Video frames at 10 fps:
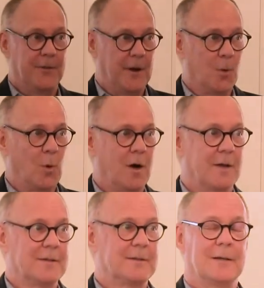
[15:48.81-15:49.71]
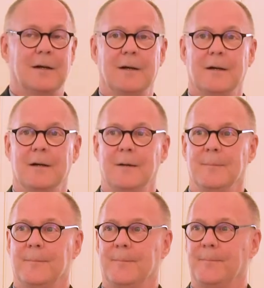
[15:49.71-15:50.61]
There was,
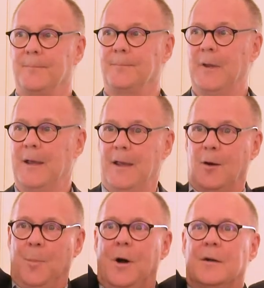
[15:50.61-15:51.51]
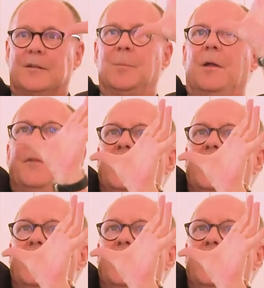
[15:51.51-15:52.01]
um, in a box about